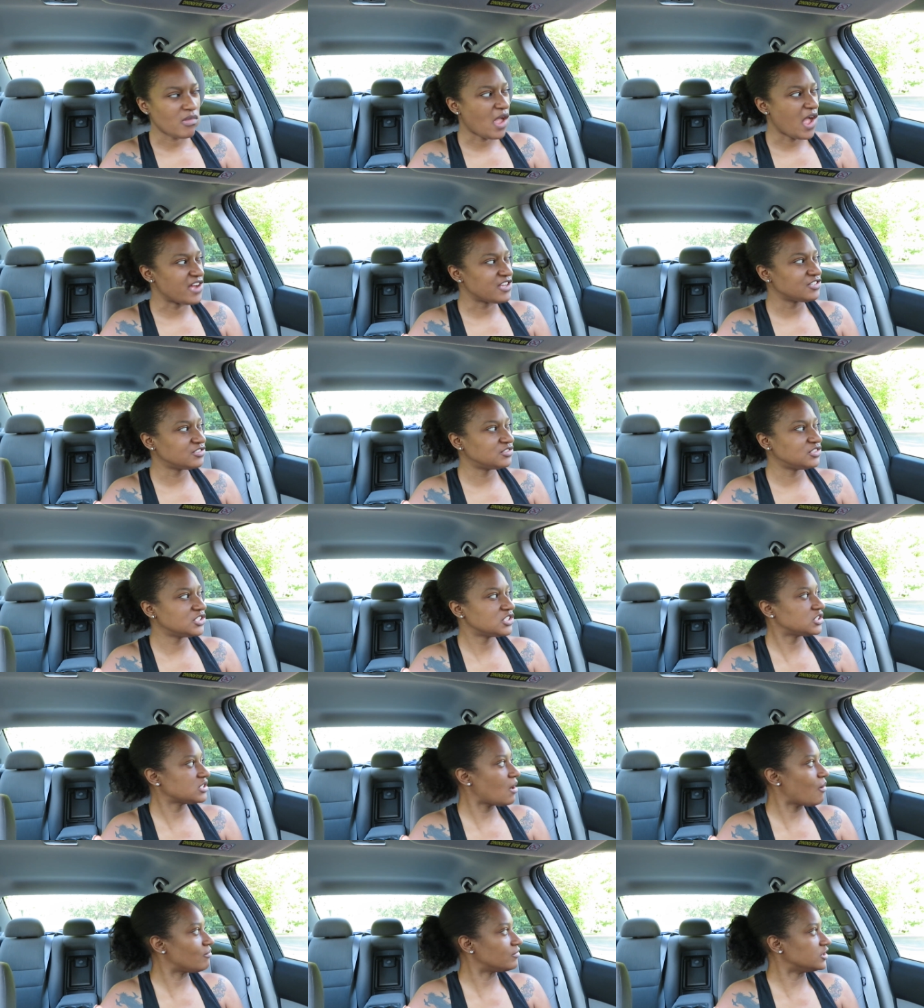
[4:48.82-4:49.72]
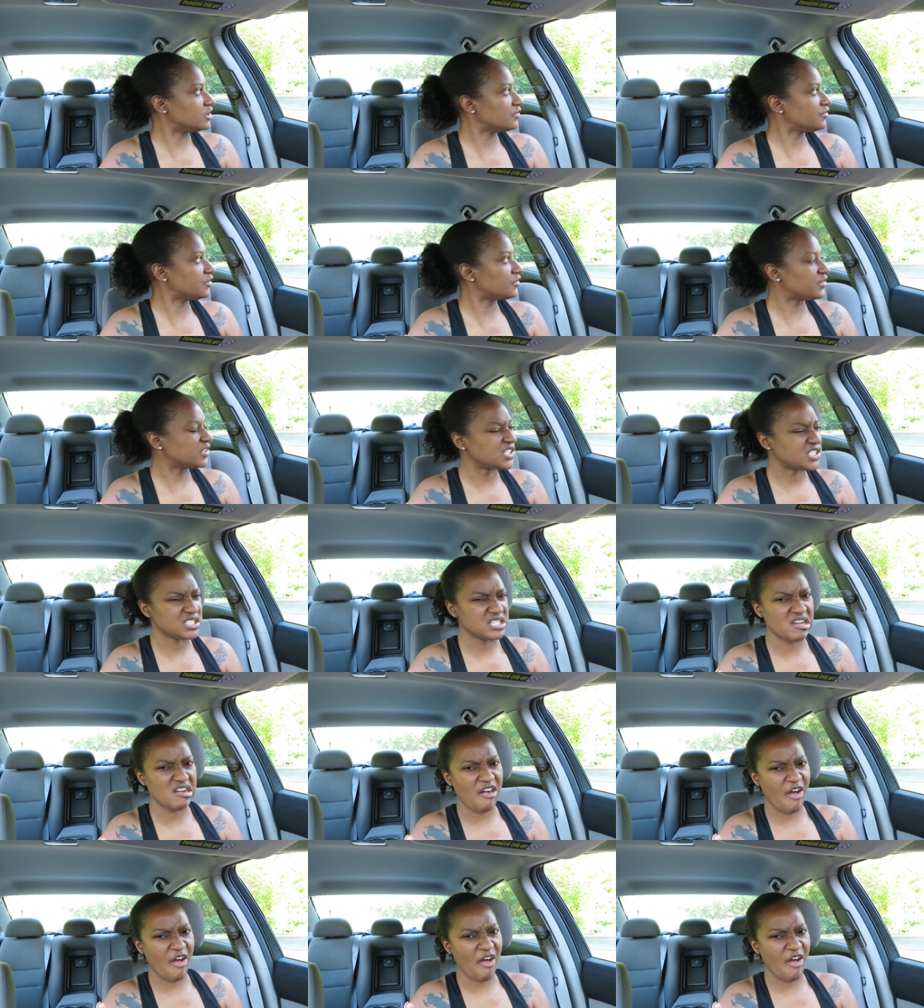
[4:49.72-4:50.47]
I just needed something different for the day.